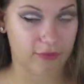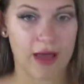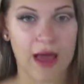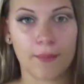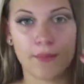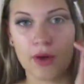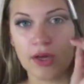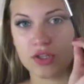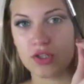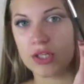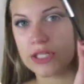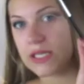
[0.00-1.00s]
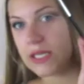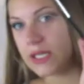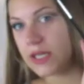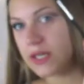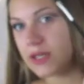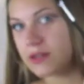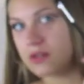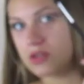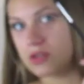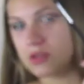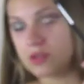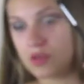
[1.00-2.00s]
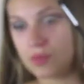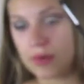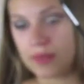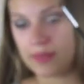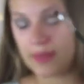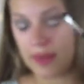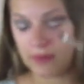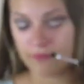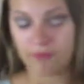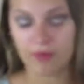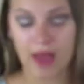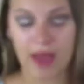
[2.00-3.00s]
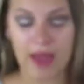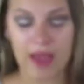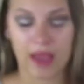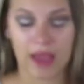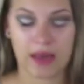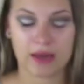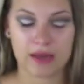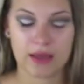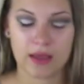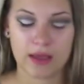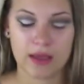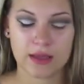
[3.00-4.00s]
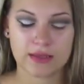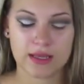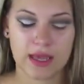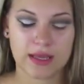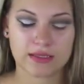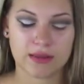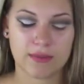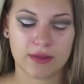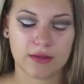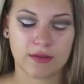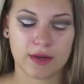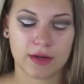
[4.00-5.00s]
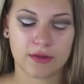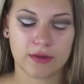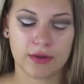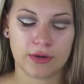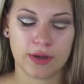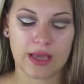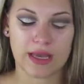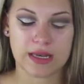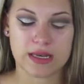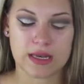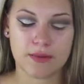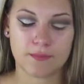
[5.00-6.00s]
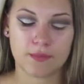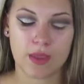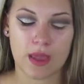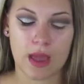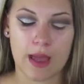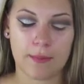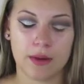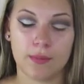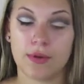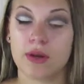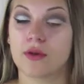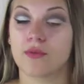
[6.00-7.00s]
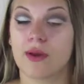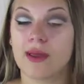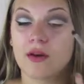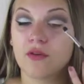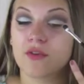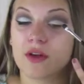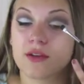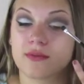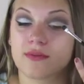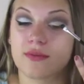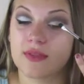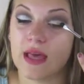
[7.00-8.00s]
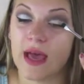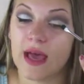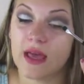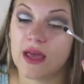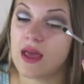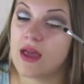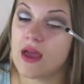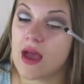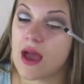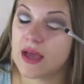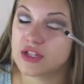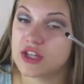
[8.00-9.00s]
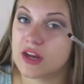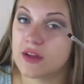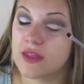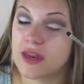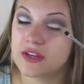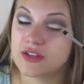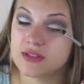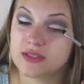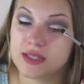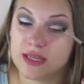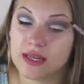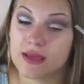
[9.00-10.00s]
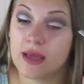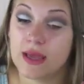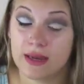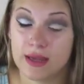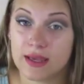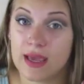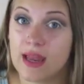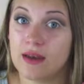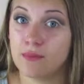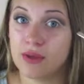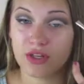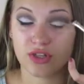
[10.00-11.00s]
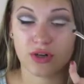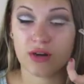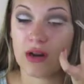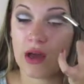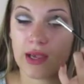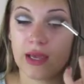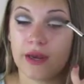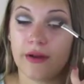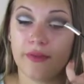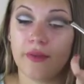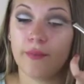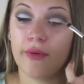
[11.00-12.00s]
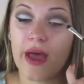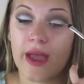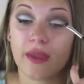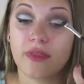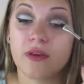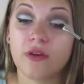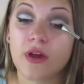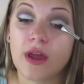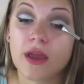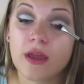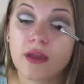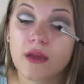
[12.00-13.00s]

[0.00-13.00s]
flat brush right here. It's just super thin and flat, and take some of the glitter glue, and I'm going to put it right over that eyeshadow that I just did. And again, be sure to not get it on the black and the gray.